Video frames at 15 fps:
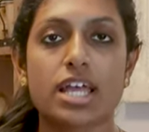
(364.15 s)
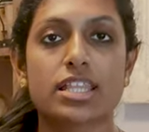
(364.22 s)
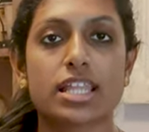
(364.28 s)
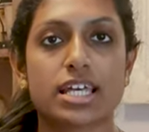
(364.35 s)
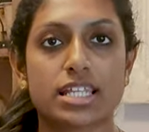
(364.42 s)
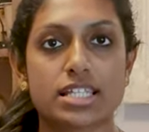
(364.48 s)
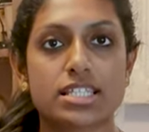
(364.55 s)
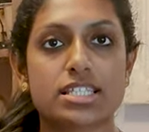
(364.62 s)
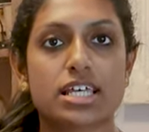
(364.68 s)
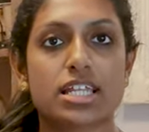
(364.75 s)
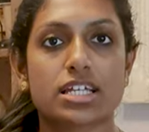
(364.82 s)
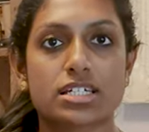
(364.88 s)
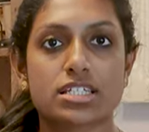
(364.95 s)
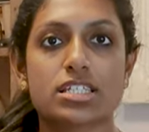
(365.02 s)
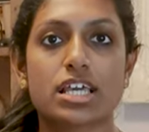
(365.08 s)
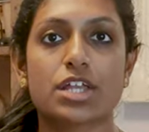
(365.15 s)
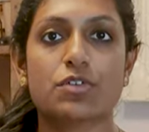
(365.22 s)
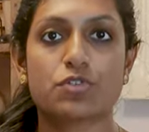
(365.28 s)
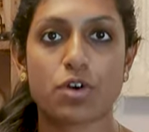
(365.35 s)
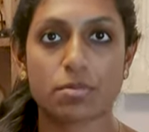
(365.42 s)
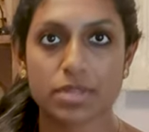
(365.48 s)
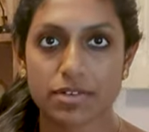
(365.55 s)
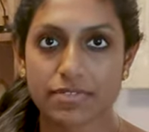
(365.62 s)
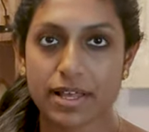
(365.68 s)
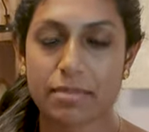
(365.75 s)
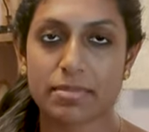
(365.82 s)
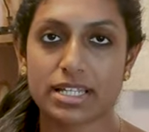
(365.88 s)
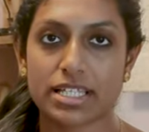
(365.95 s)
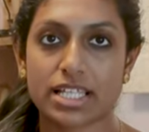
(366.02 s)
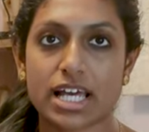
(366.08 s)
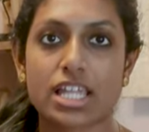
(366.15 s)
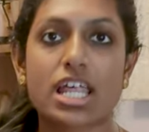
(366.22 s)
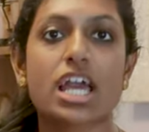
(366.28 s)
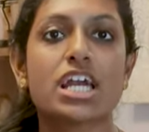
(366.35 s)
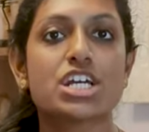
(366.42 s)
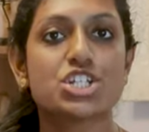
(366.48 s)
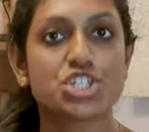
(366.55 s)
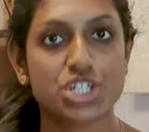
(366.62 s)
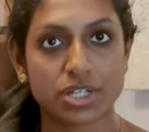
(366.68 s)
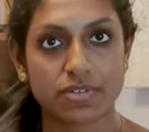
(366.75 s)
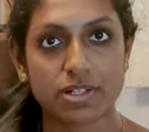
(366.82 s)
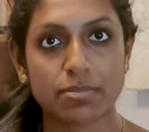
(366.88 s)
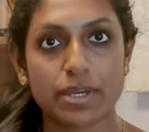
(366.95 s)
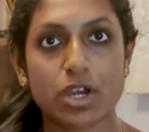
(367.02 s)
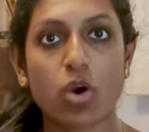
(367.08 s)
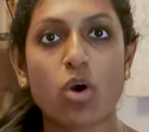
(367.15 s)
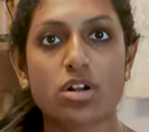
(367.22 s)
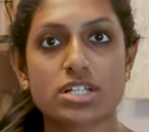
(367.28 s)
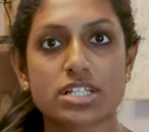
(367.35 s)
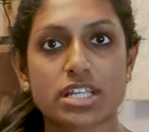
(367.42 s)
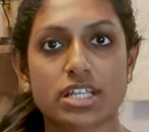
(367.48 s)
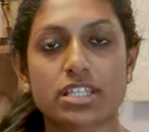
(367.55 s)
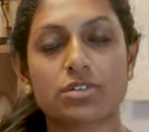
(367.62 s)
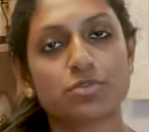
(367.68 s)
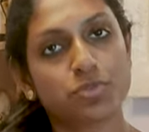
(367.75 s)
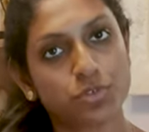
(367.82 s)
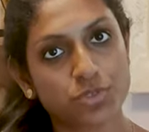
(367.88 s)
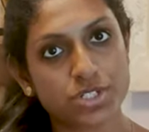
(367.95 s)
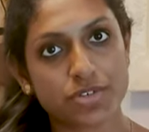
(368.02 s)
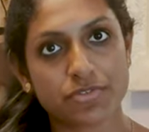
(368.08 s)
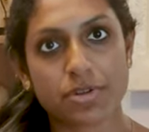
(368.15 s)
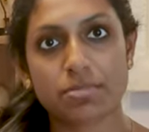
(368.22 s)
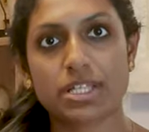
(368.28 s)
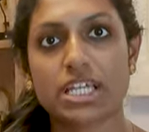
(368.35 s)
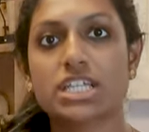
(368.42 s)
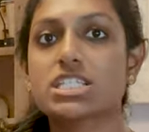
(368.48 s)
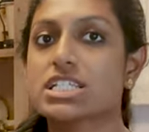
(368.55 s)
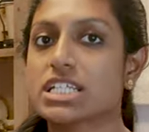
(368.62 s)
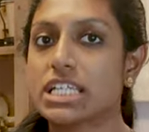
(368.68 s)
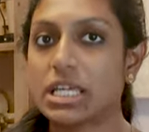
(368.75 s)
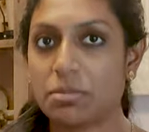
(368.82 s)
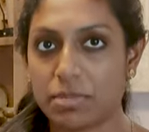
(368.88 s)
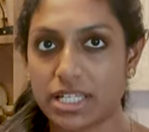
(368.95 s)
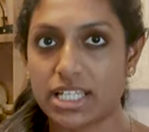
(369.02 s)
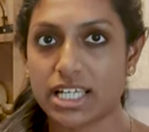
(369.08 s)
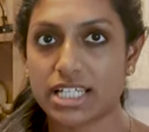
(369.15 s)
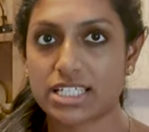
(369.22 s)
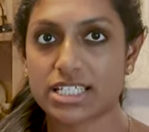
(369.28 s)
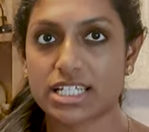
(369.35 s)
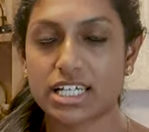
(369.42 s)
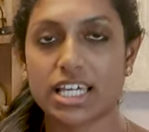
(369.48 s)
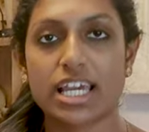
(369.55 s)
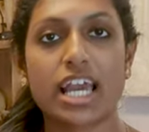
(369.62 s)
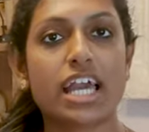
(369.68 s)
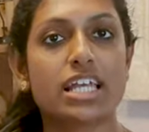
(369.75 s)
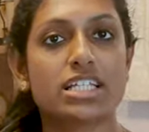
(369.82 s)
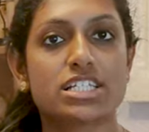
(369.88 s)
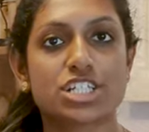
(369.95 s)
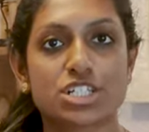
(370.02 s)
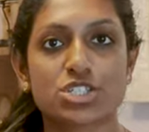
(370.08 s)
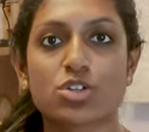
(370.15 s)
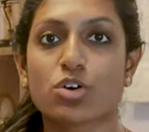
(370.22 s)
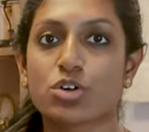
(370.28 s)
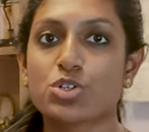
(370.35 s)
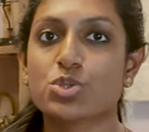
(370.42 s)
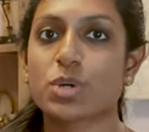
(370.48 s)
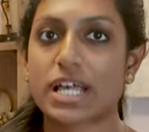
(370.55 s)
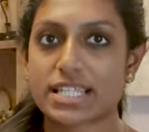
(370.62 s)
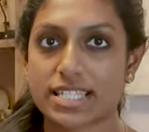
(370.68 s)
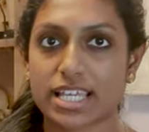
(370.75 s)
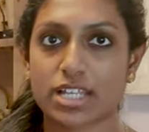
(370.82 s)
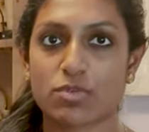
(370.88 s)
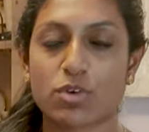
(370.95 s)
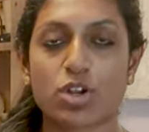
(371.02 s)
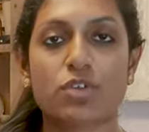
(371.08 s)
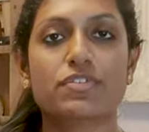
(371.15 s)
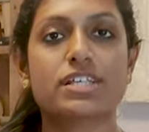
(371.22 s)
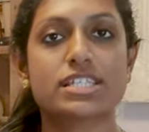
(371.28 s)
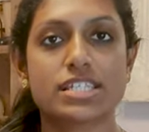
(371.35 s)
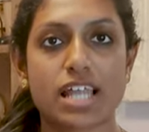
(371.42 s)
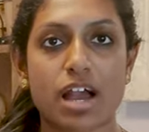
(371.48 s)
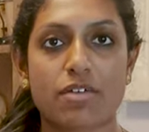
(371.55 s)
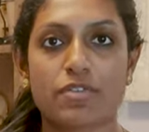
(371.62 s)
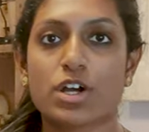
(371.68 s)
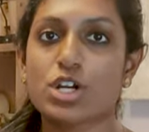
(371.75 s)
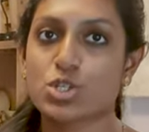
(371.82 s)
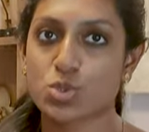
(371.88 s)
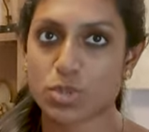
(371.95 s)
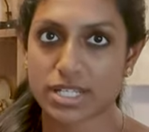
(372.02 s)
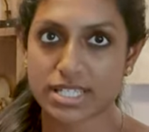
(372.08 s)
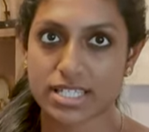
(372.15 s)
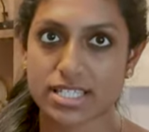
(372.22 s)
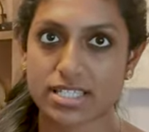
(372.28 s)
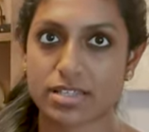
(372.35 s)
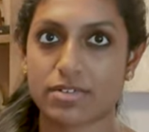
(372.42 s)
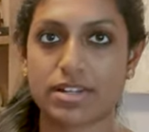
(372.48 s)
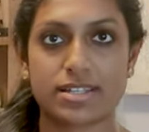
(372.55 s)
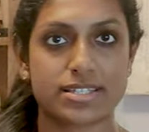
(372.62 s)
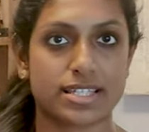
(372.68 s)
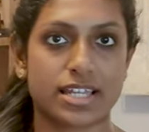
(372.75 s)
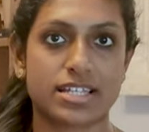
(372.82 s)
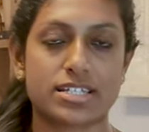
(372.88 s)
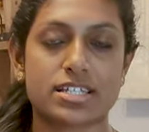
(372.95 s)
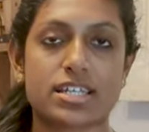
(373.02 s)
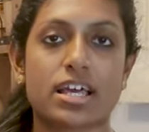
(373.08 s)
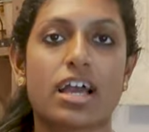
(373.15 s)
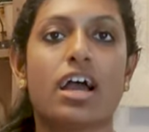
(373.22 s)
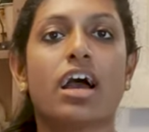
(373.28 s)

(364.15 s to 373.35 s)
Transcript: that is the nurse informed the family that she will be ordering the food from the kitchen immediately and she's going to assign one of the staff to assist the resident